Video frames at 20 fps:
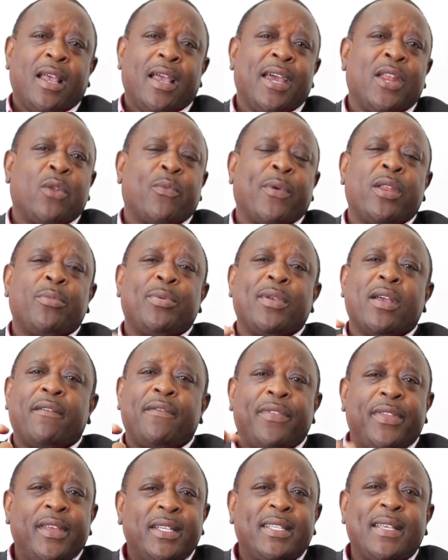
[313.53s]
And when we
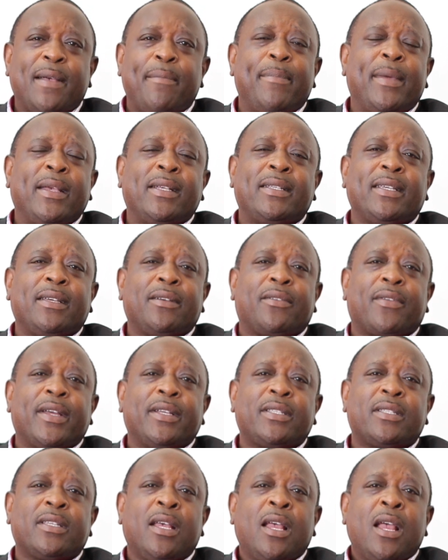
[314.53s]
have this amazing
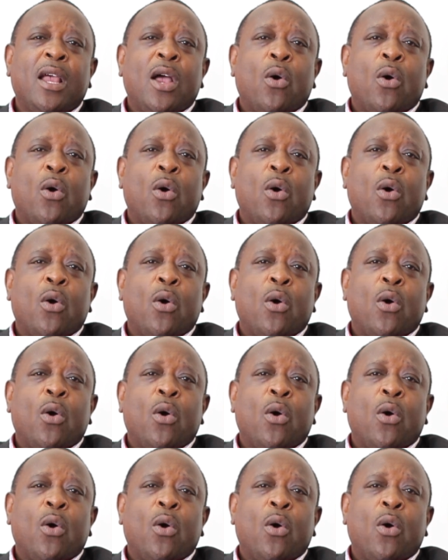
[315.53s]
grace,